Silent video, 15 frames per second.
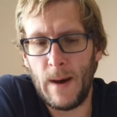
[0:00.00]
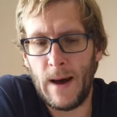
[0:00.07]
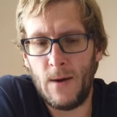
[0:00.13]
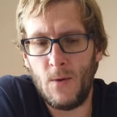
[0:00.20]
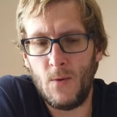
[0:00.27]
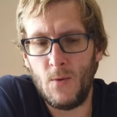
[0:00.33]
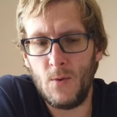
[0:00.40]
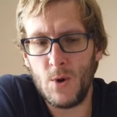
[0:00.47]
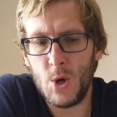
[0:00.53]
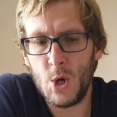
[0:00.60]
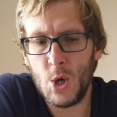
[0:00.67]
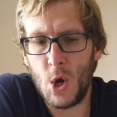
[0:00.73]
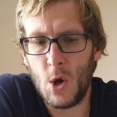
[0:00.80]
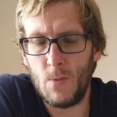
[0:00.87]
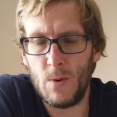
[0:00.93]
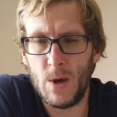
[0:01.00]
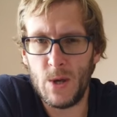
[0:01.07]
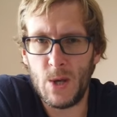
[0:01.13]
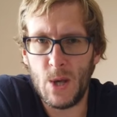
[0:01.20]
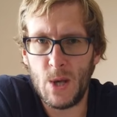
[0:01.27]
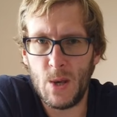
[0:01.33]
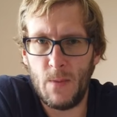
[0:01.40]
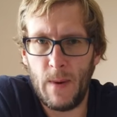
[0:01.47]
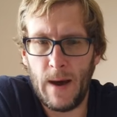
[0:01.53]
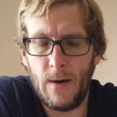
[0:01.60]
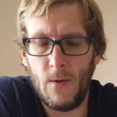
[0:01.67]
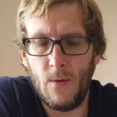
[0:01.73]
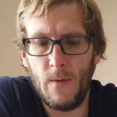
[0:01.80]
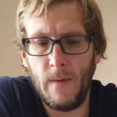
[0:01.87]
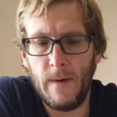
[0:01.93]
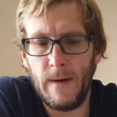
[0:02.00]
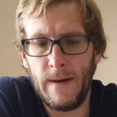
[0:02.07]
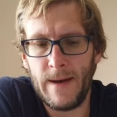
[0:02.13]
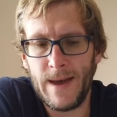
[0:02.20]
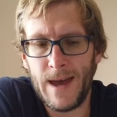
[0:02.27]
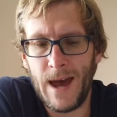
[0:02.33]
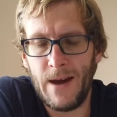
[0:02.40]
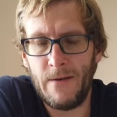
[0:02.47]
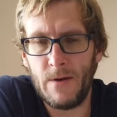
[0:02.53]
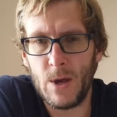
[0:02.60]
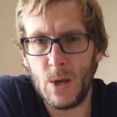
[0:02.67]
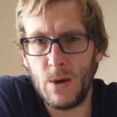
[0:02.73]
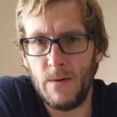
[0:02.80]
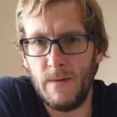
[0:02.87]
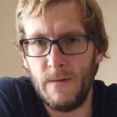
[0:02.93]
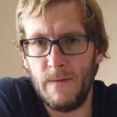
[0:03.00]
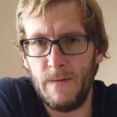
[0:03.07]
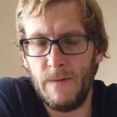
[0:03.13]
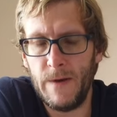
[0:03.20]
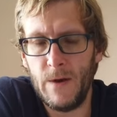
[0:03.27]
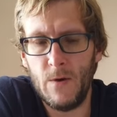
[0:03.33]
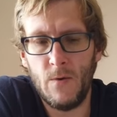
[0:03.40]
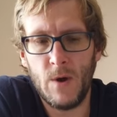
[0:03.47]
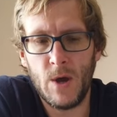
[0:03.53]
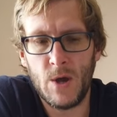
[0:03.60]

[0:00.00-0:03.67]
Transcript: about sharpness, it's about character and feel.